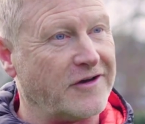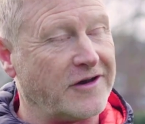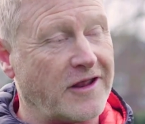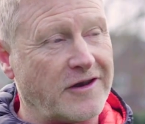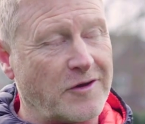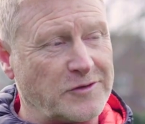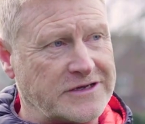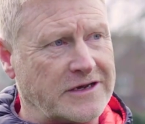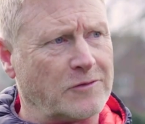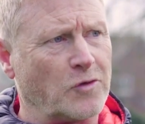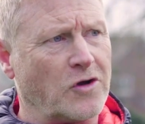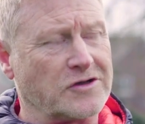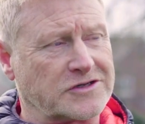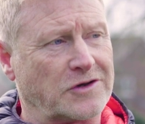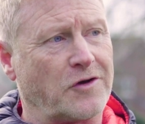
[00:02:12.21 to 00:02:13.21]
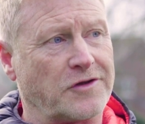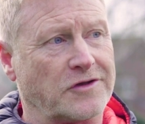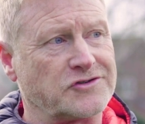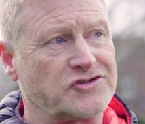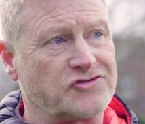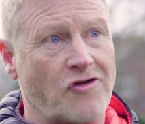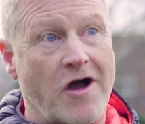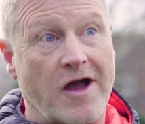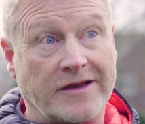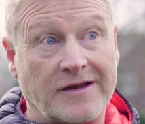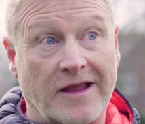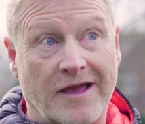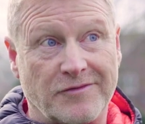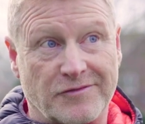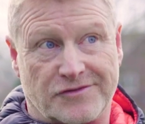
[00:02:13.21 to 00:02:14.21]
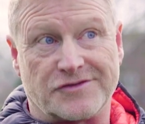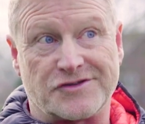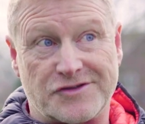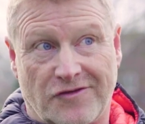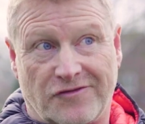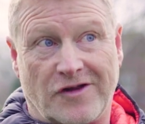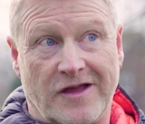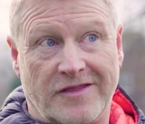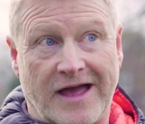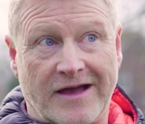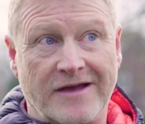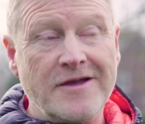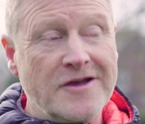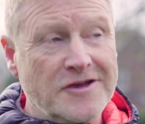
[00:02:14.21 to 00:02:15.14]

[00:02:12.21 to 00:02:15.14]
And I know we worked a lot on stride length and stuff like that.